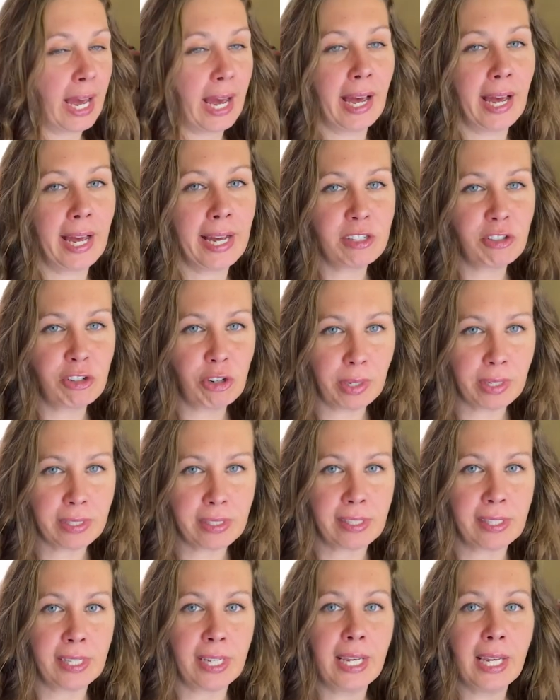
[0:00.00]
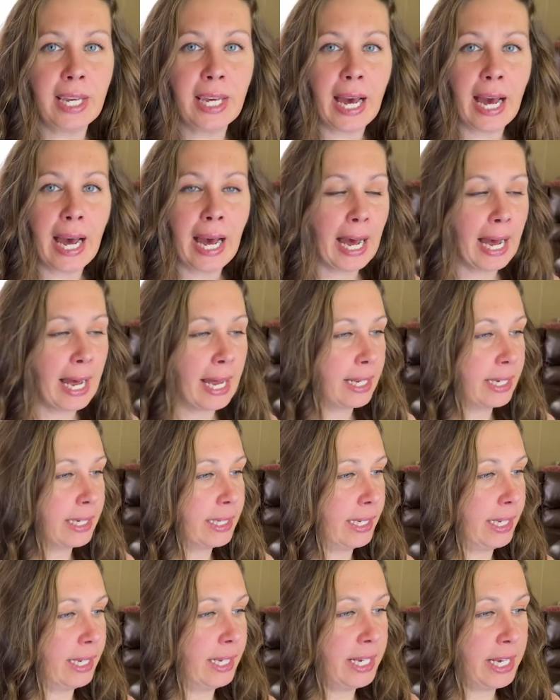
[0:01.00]
As you can see on
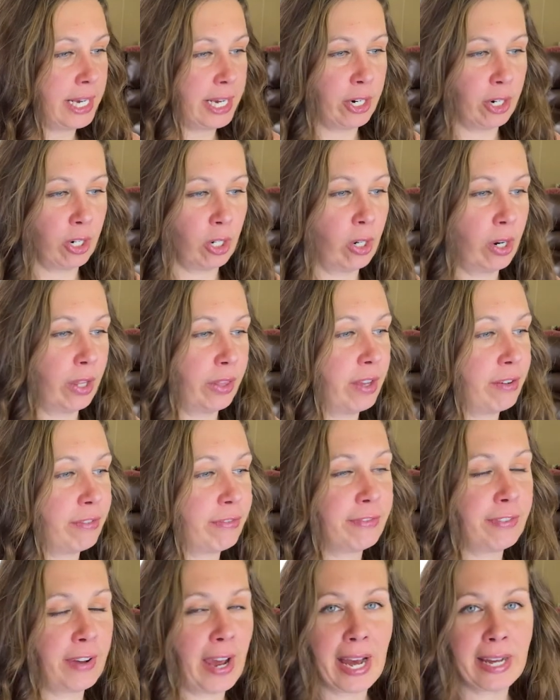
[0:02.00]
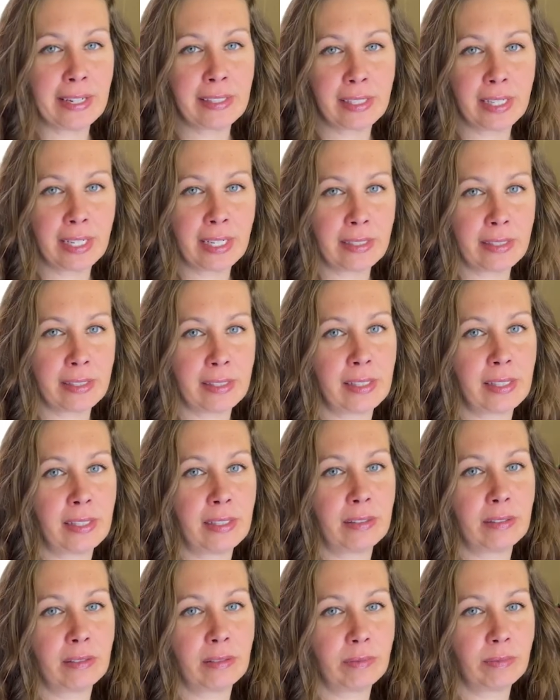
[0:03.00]
here, the fastest,
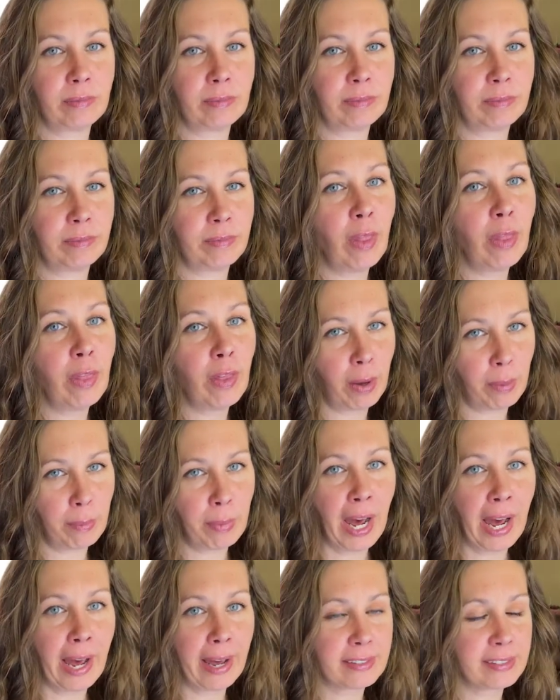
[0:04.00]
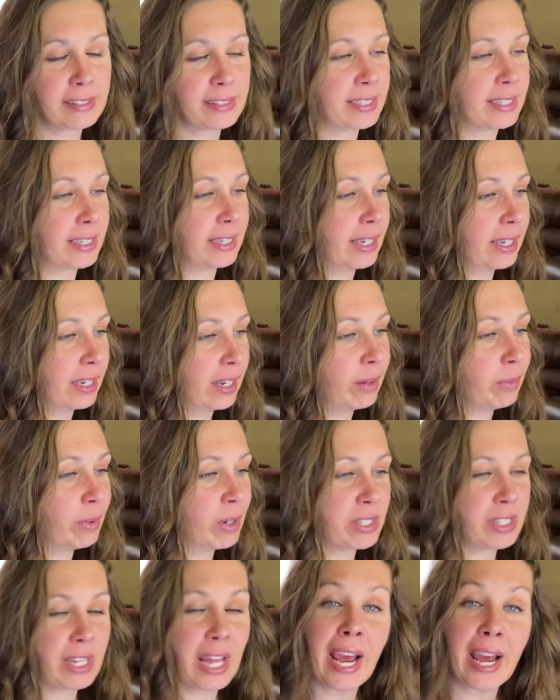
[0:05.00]
the best
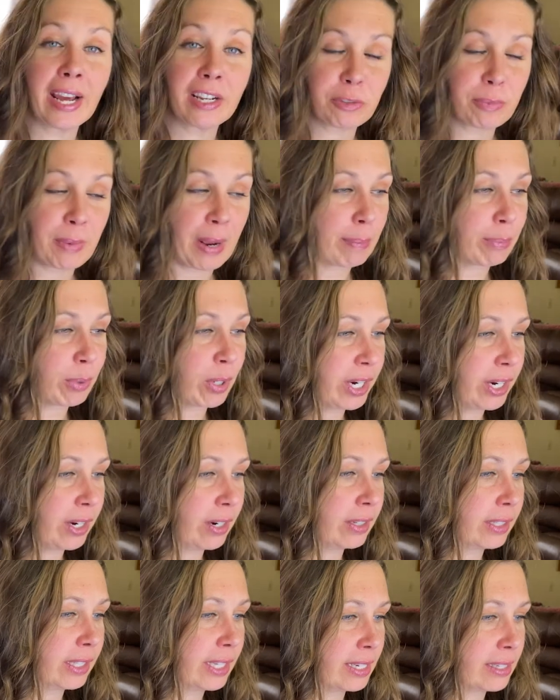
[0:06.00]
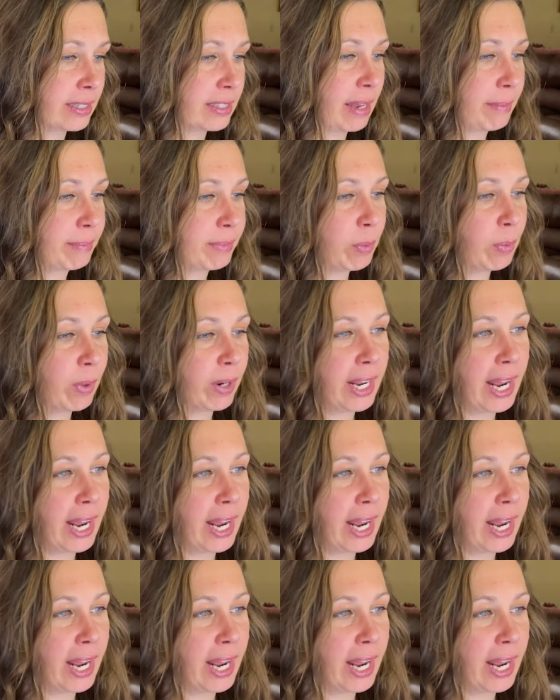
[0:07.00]
was the hash map right here, the accepted one.